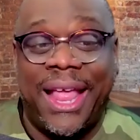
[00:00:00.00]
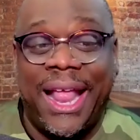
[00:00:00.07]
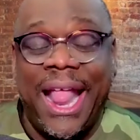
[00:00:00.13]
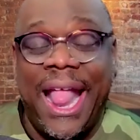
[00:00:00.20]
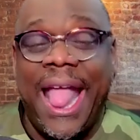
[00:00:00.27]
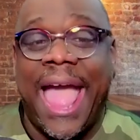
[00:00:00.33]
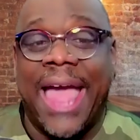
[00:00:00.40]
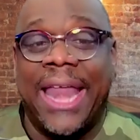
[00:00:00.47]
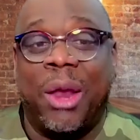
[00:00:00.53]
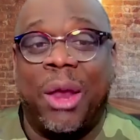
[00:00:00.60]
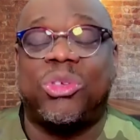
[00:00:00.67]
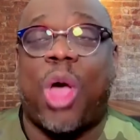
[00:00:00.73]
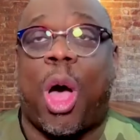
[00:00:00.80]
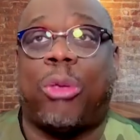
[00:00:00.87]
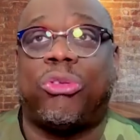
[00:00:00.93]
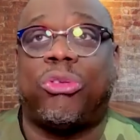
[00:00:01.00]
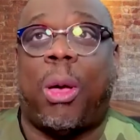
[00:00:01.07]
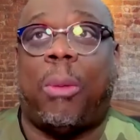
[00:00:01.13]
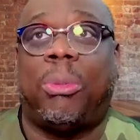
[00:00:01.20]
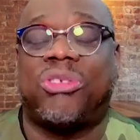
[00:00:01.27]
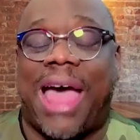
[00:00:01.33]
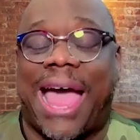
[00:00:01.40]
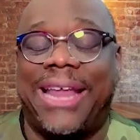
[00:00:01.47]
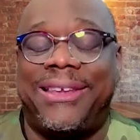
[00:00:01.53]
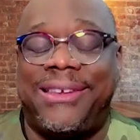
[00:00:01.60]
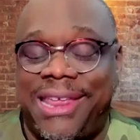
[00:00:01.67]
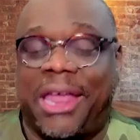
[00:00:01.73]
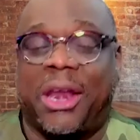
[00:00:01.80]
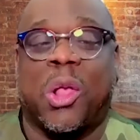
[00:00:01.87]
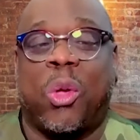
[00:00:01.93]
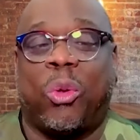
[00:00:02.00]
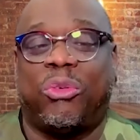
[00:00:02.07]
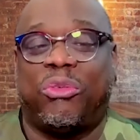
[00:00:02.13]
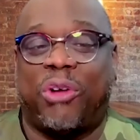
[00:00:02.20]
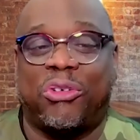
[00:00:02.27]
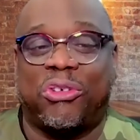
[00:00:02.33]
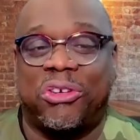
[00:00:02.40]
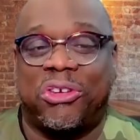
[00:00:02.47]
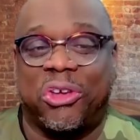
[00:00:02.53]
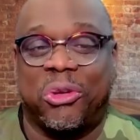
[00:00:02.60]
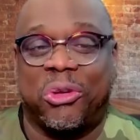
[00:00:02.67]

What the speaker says: and it was also almost identical to version 2.